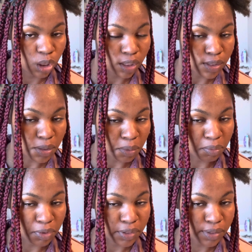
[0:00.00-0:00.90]
It's like
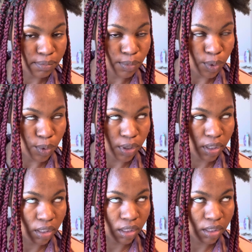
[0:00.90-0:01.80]
really small, like
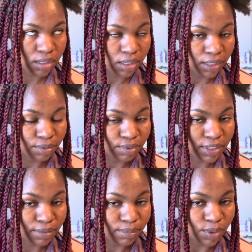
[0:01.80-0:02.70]
really
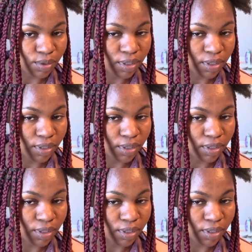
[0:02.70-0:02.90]
small,